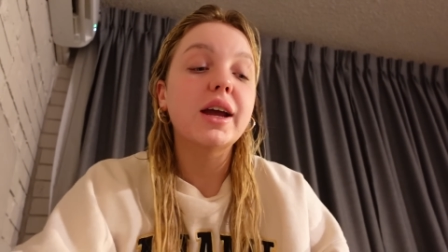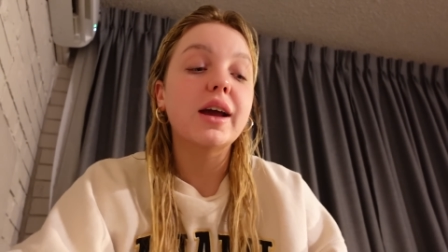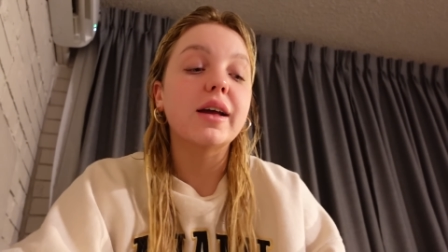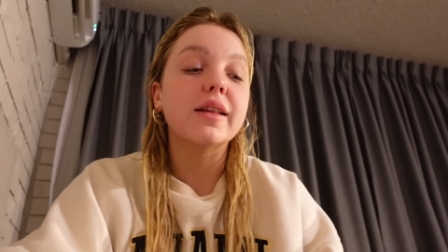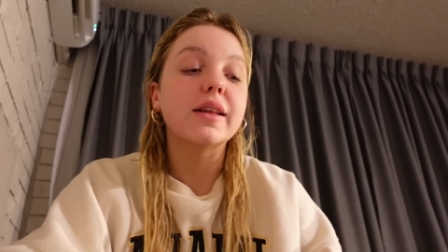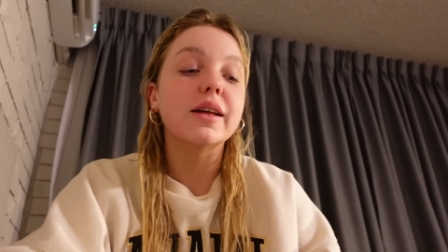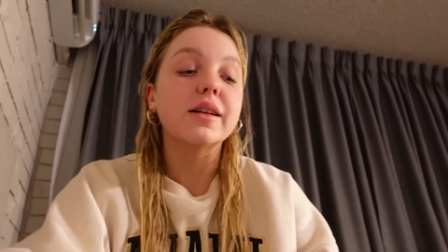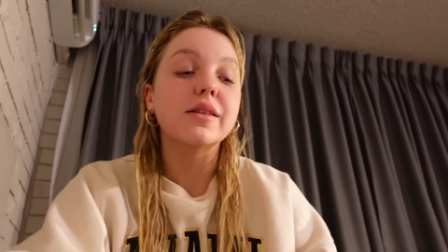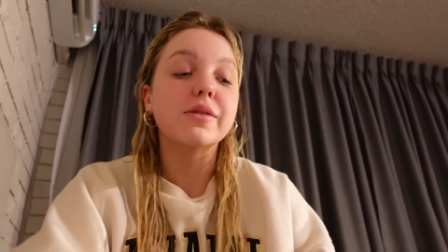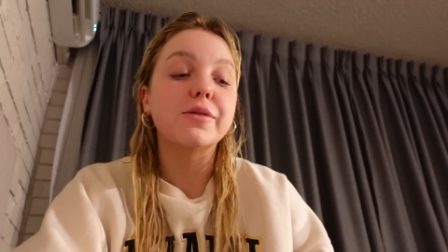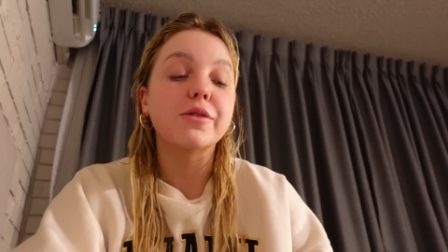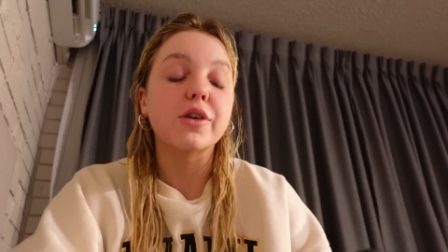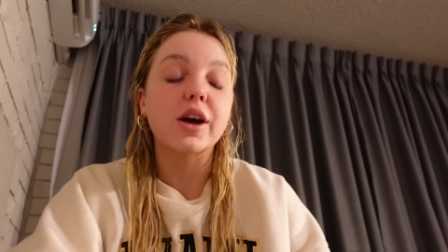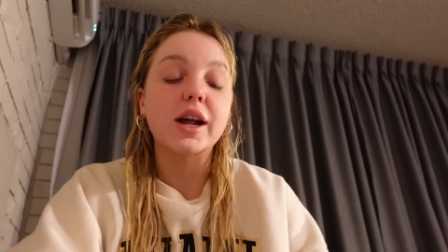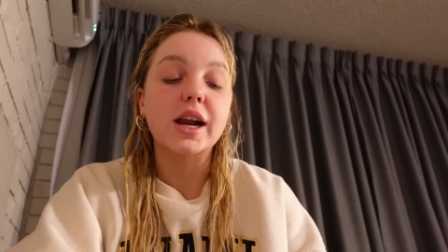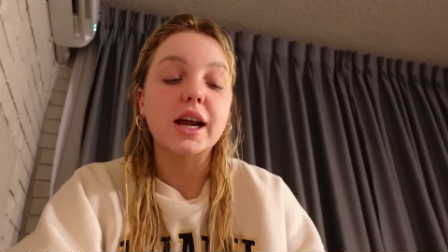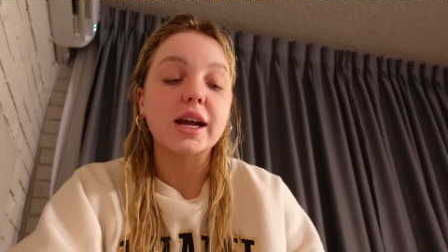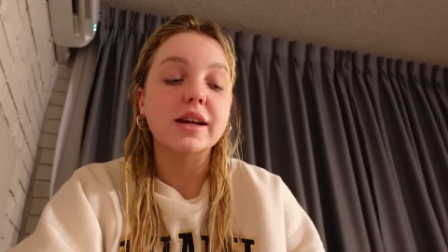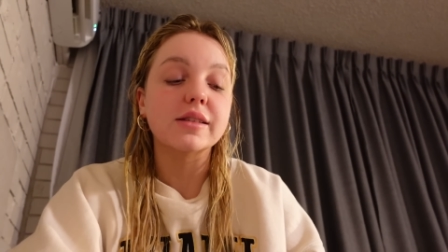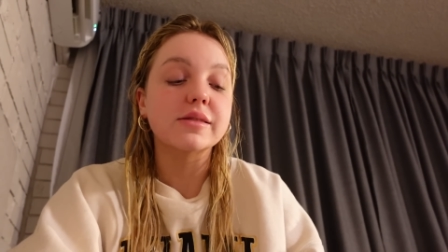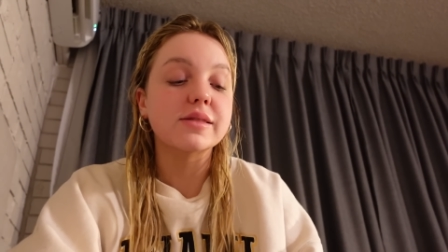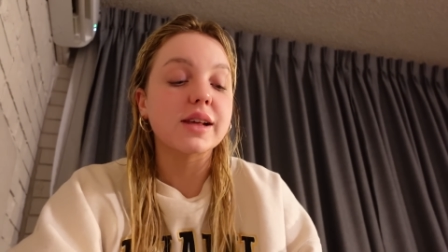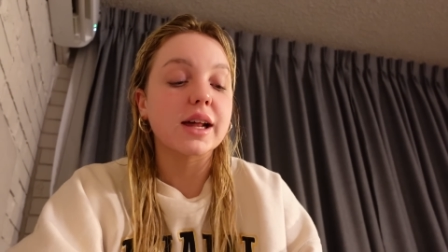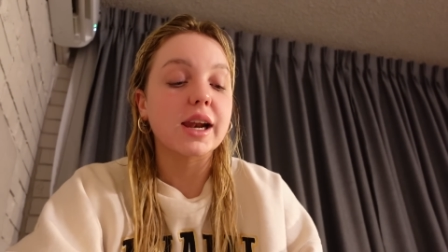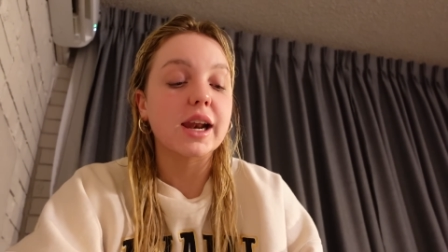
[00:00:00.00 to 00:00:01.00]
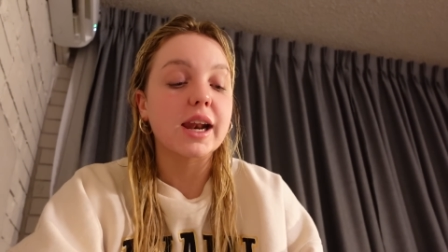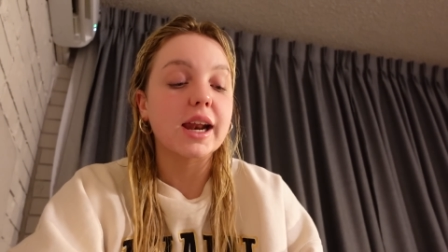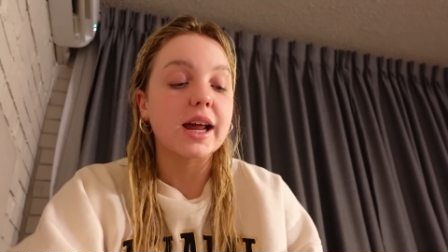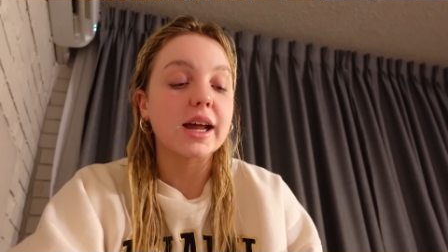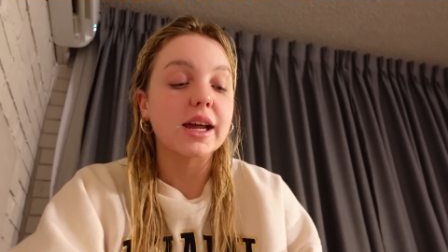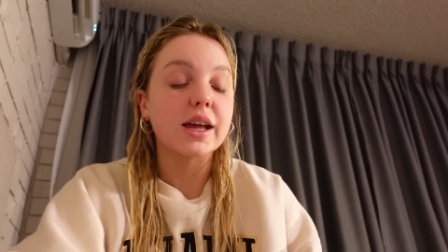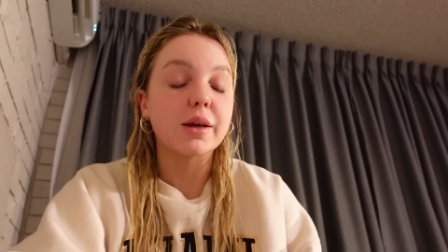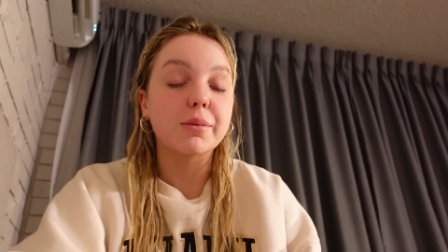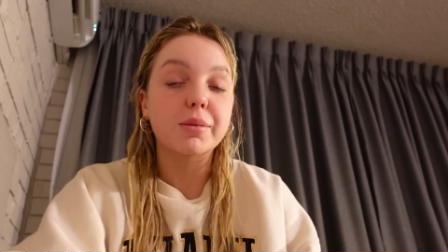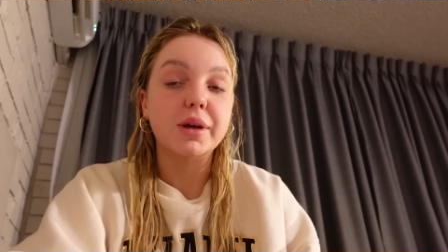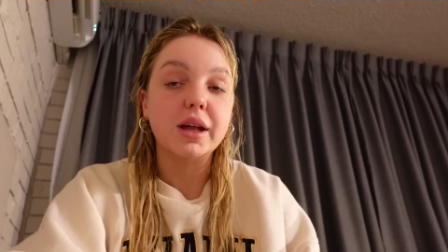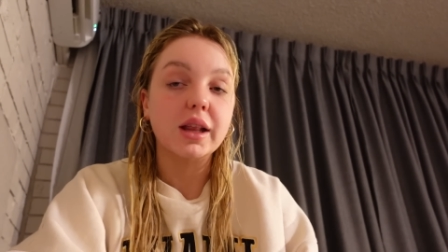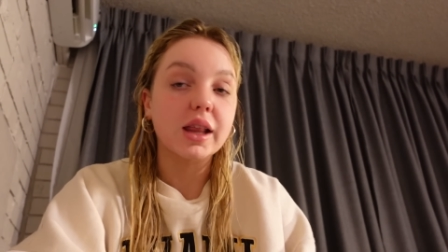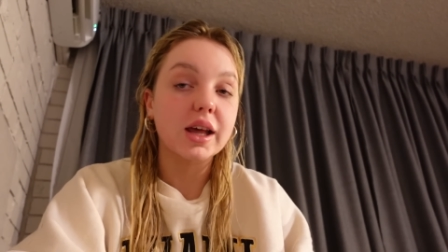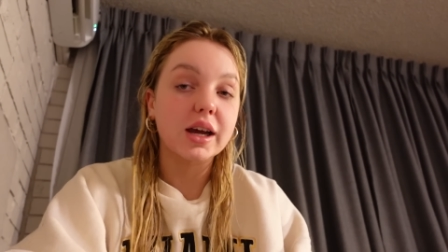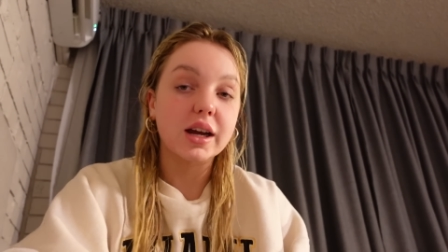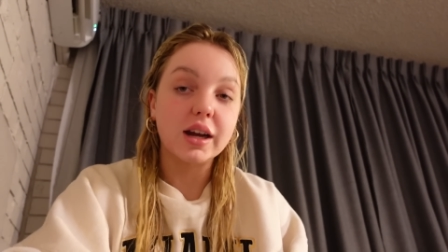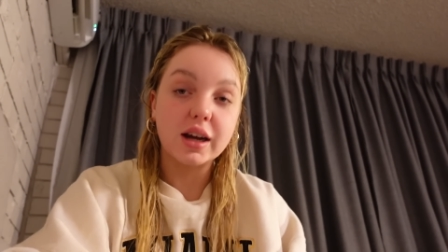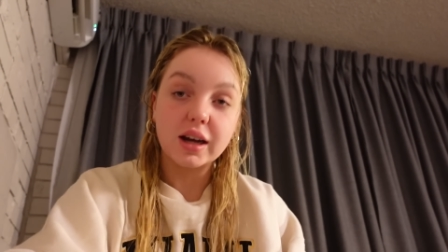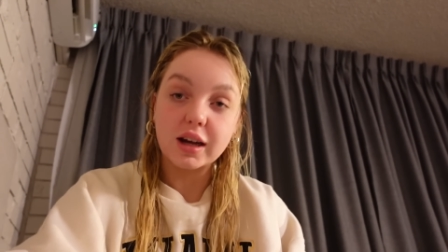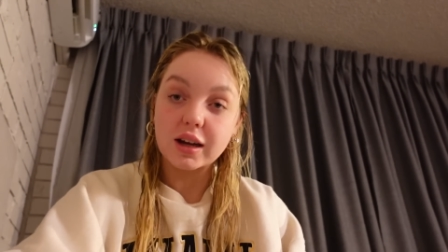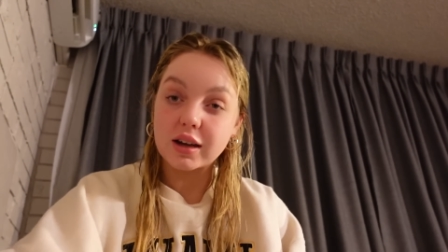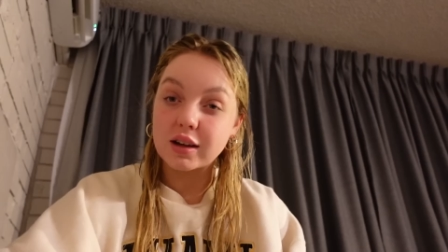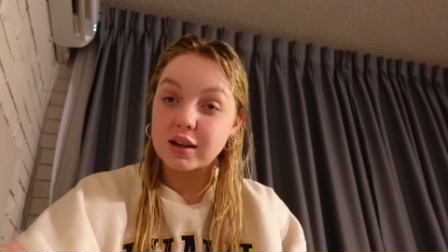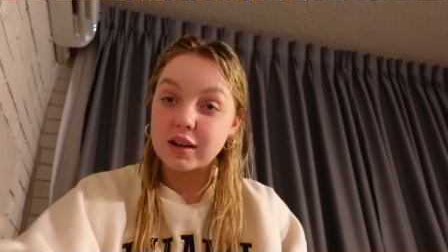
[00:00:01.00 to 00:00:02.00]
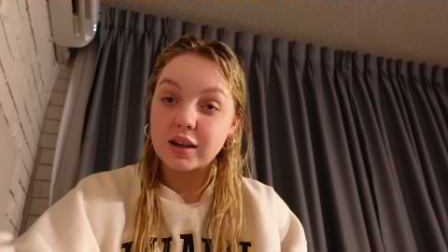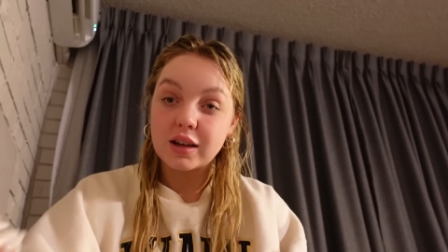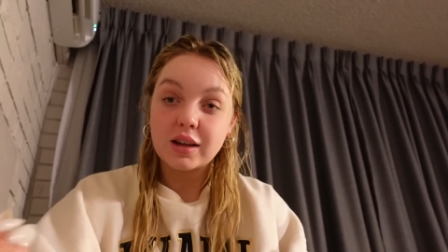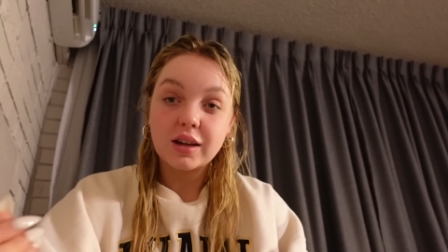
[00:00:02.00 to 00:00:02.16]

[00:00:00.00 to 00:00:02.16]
And then Friday and Saturday can be like a